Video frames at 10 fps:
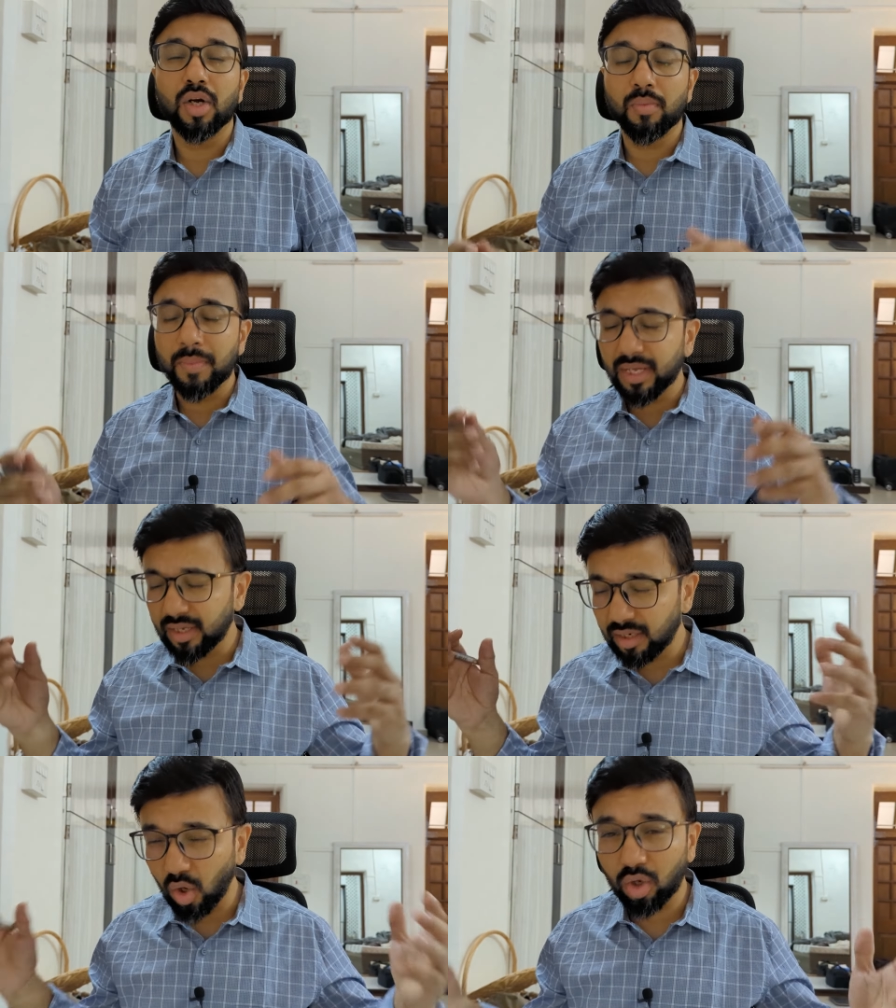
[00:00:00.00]

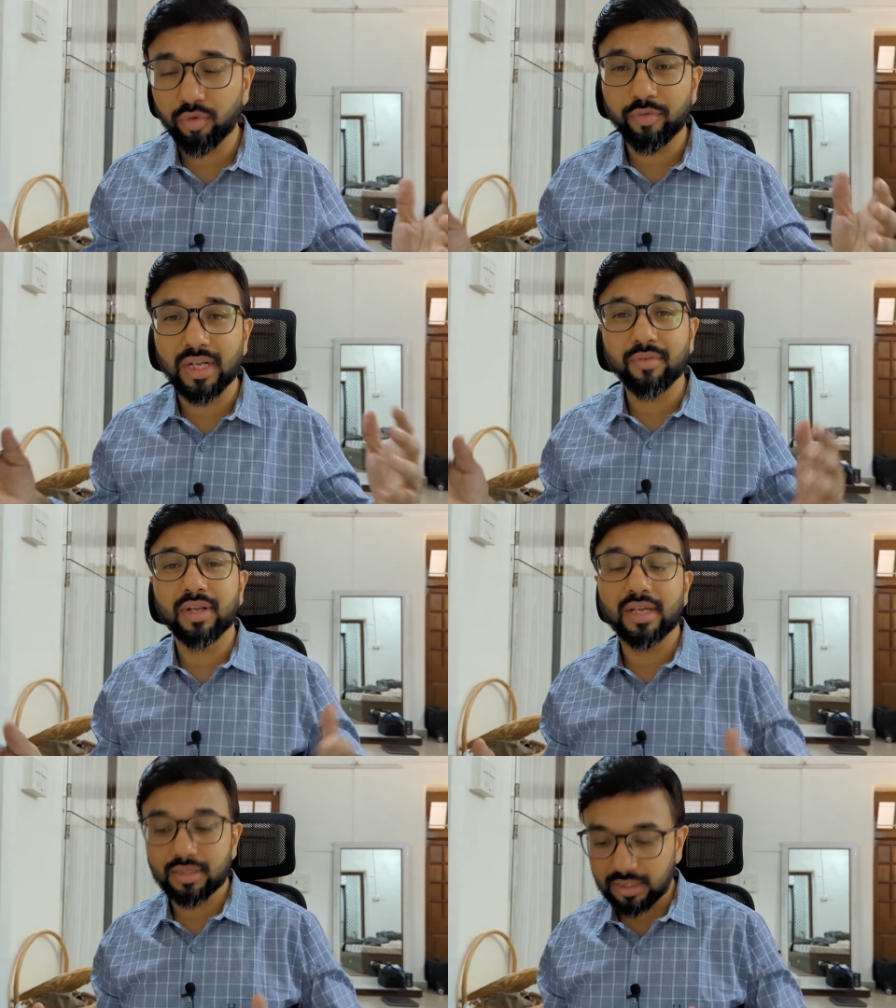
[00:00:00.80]
making a lot of very,
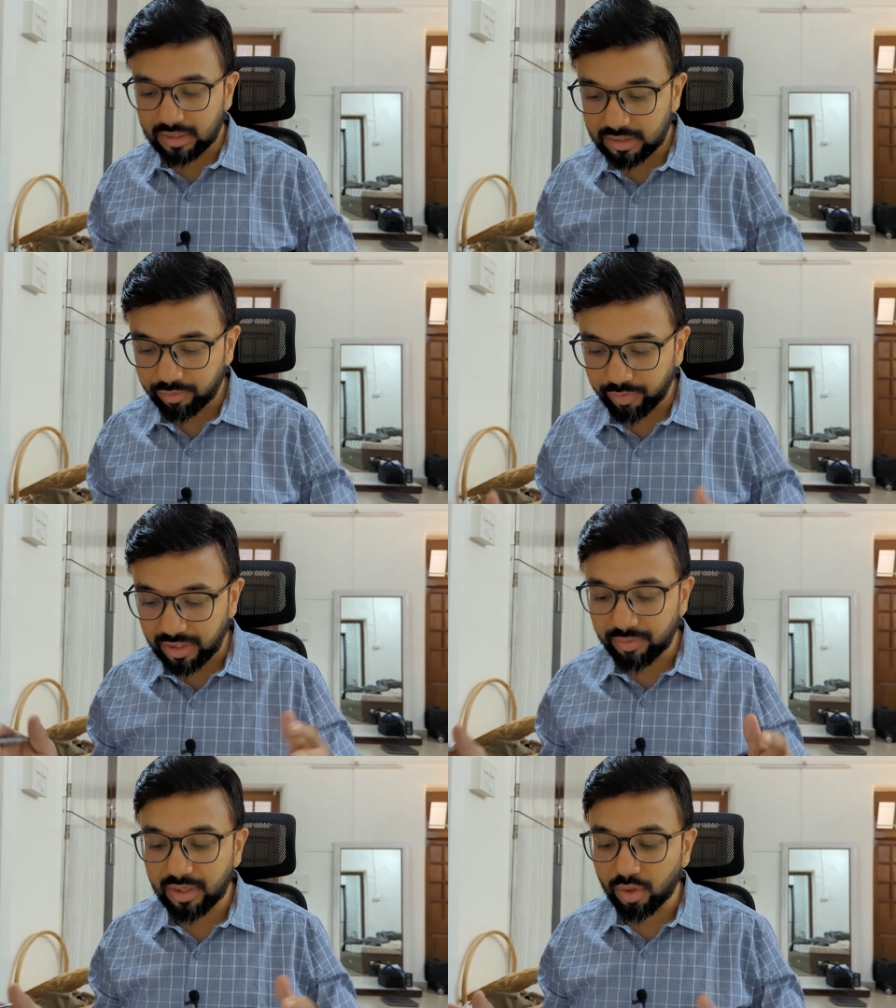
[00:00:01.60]
very extensive,
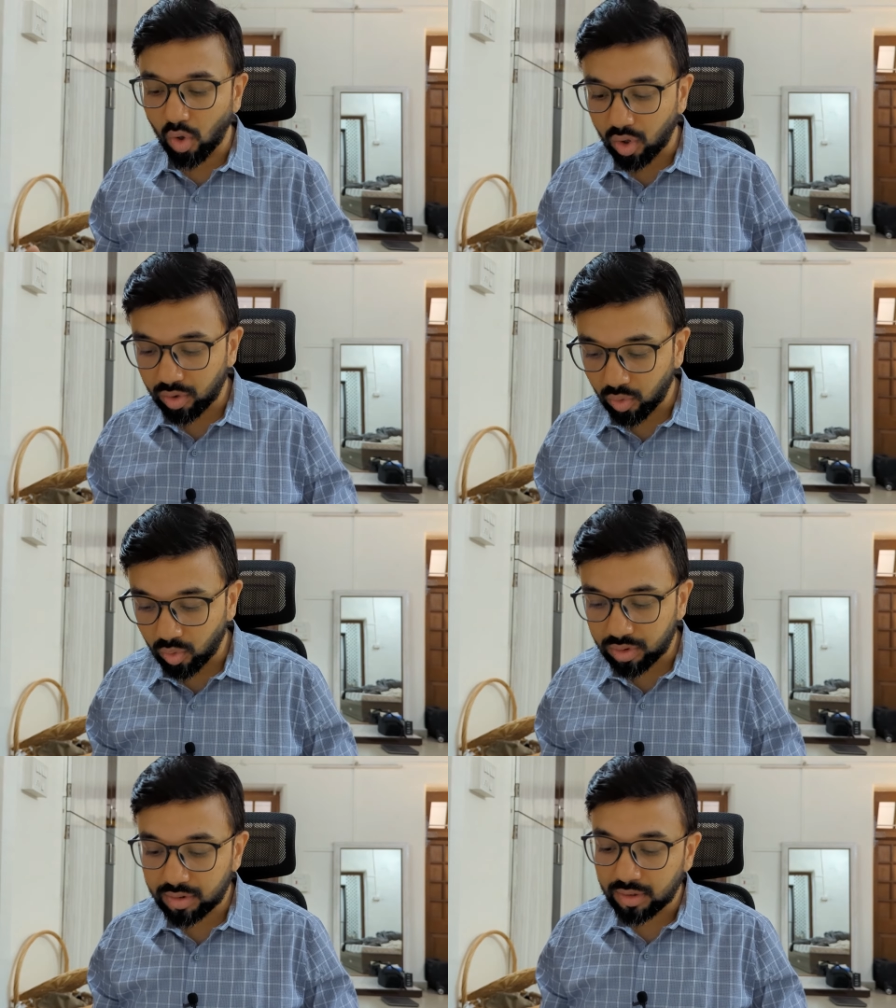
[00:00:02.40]
very, very long
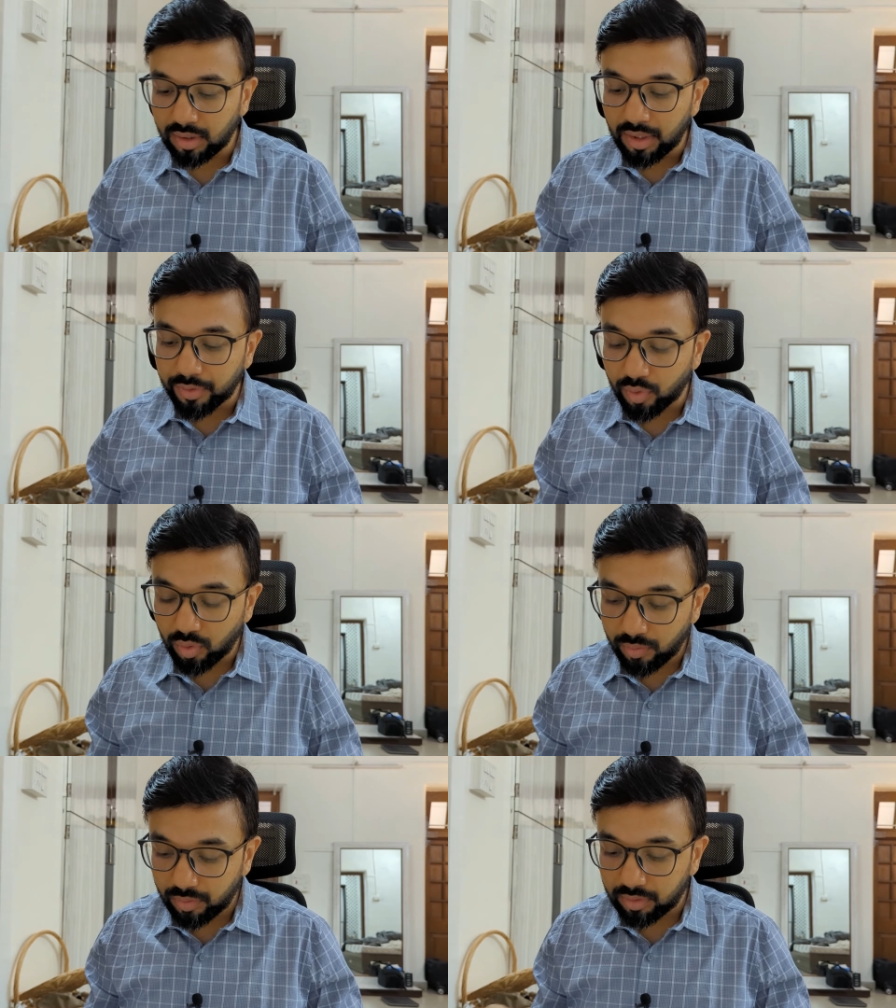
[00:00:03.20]
notes,
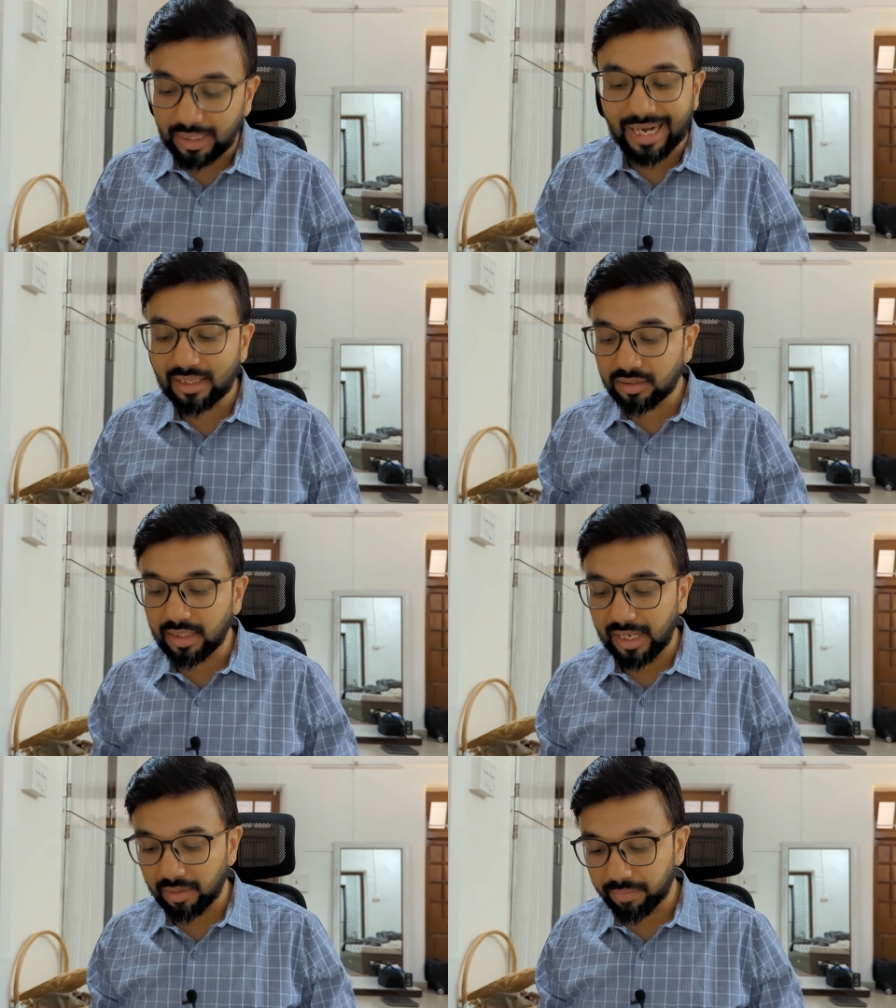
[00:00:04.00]
that doesn't
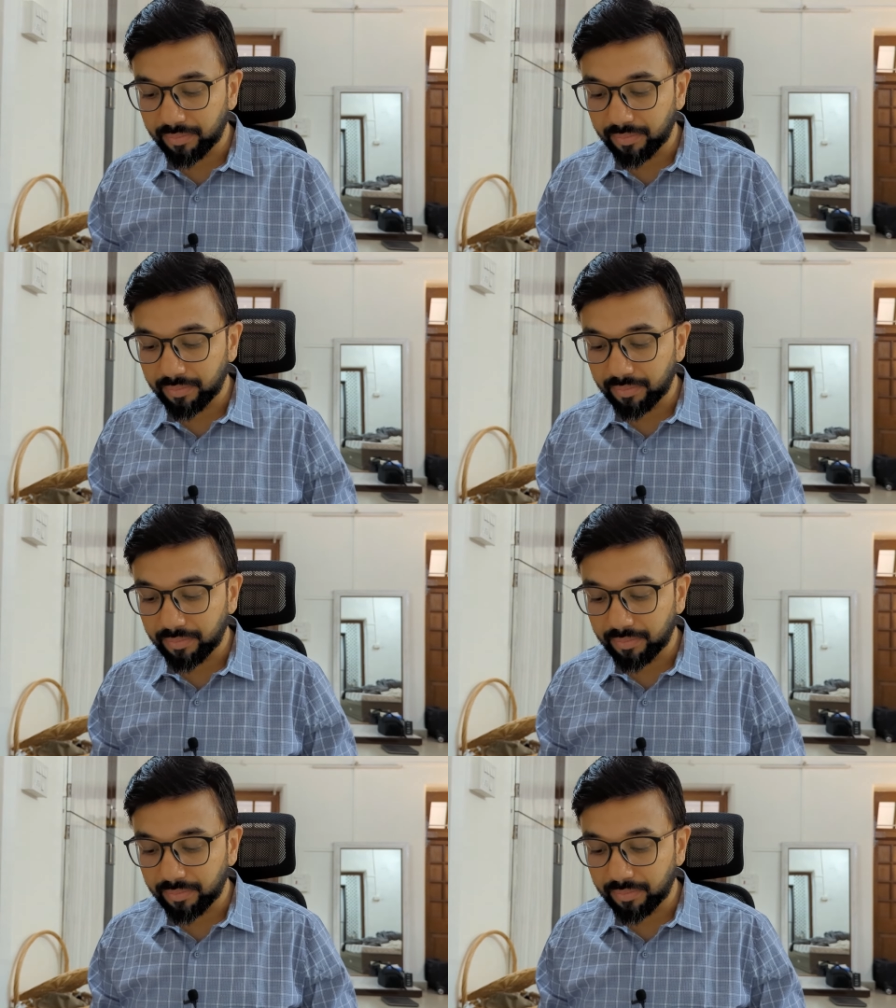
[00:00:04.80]
help.